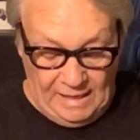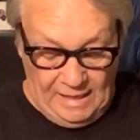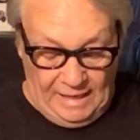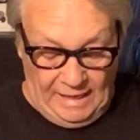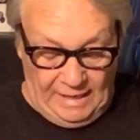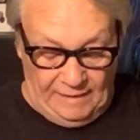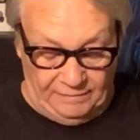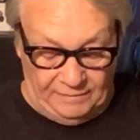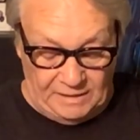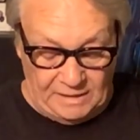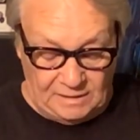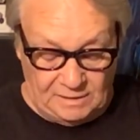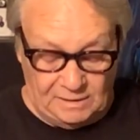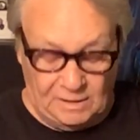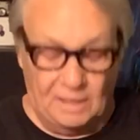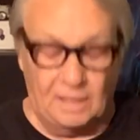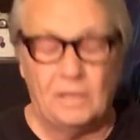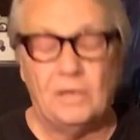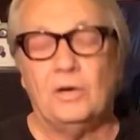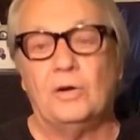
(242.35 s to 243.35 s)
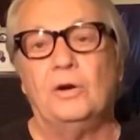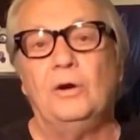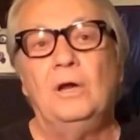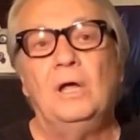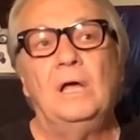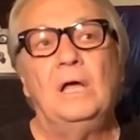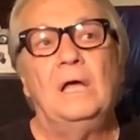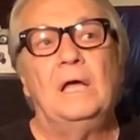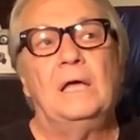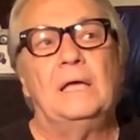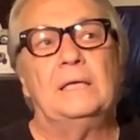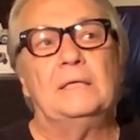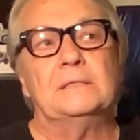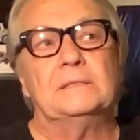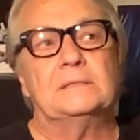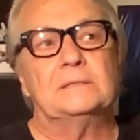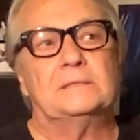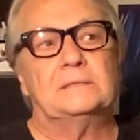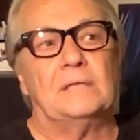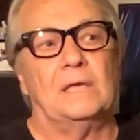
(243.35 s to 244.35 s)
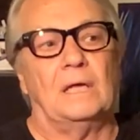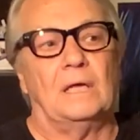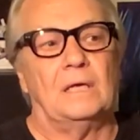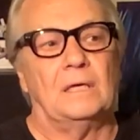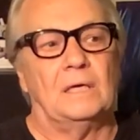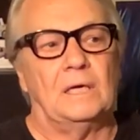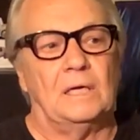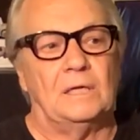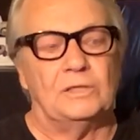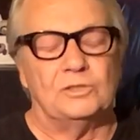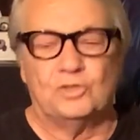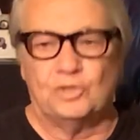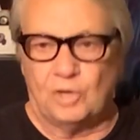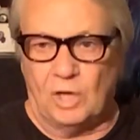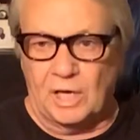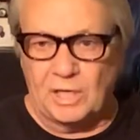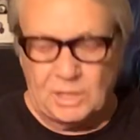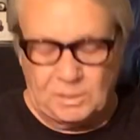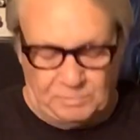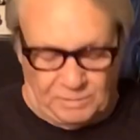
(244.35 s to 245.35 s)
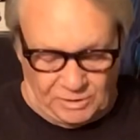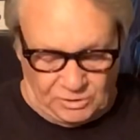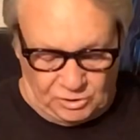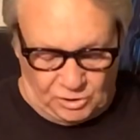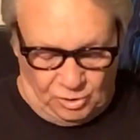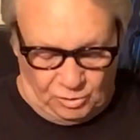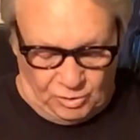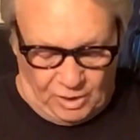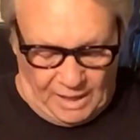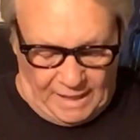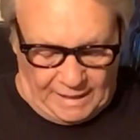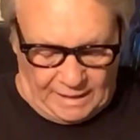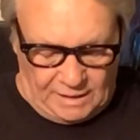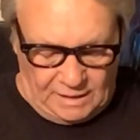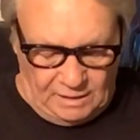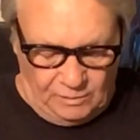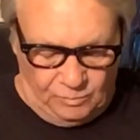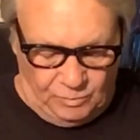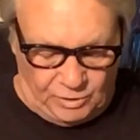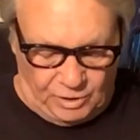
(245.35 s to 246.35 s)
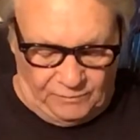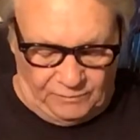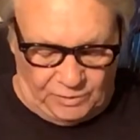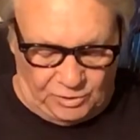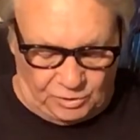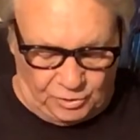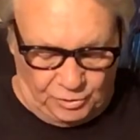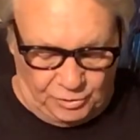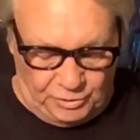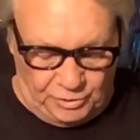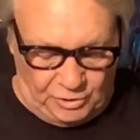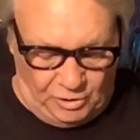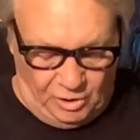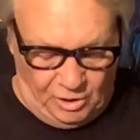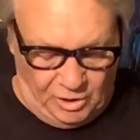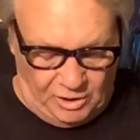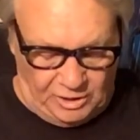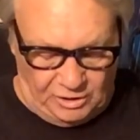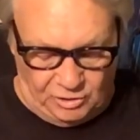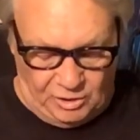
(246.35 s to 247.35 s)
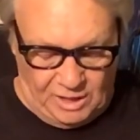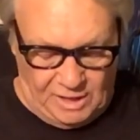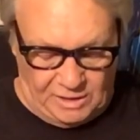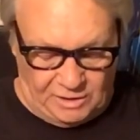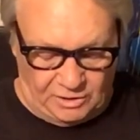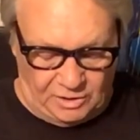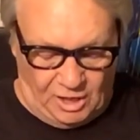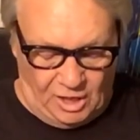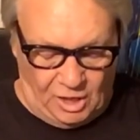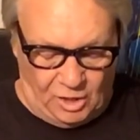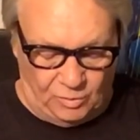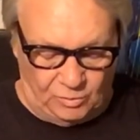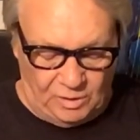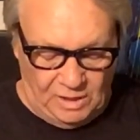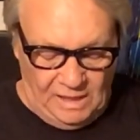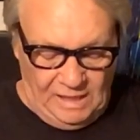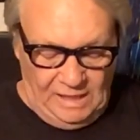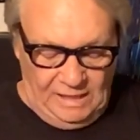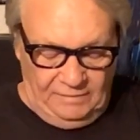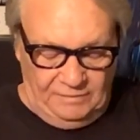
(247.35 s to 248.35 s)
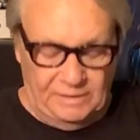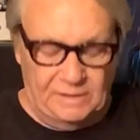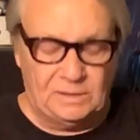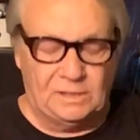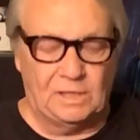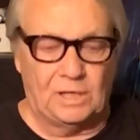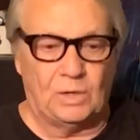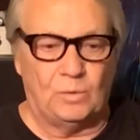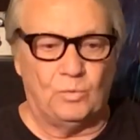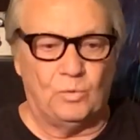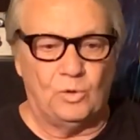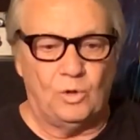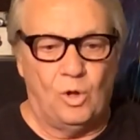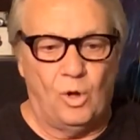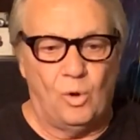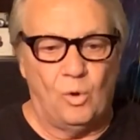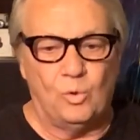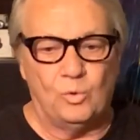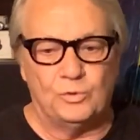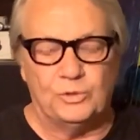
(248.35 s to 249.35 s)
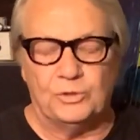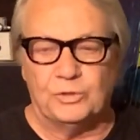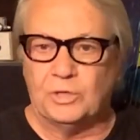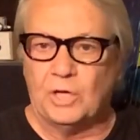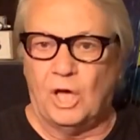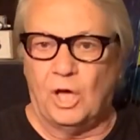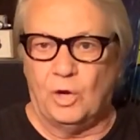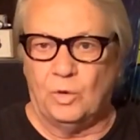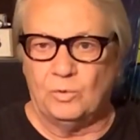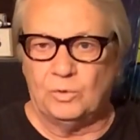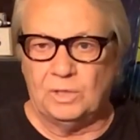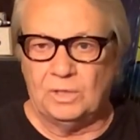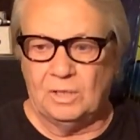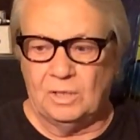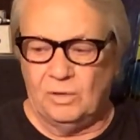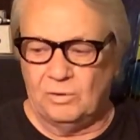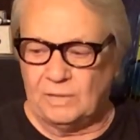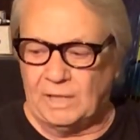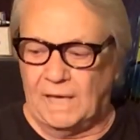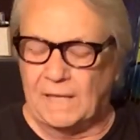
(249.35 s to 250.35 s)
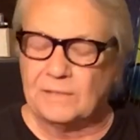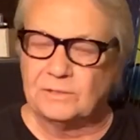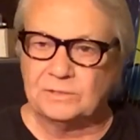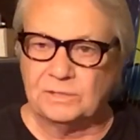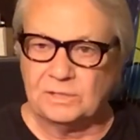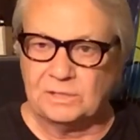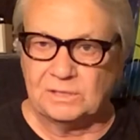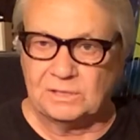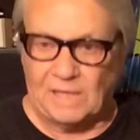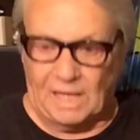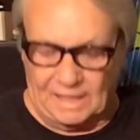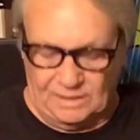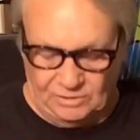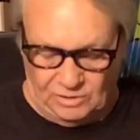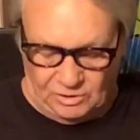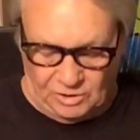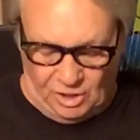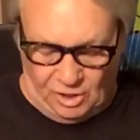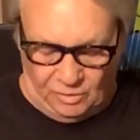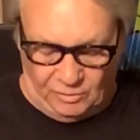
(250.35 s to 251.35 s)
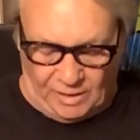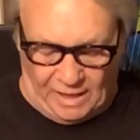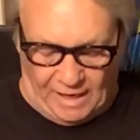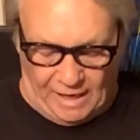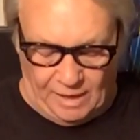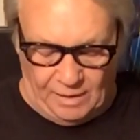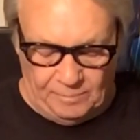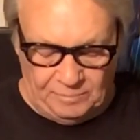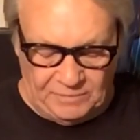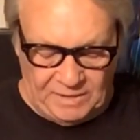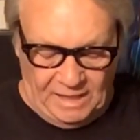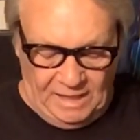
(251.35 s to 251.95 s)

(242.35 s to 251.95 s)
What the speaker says: And this here is adjustment. So like whenever you turn it on and you hit a note, this here will hold the note, okay? It'll sustain the note out.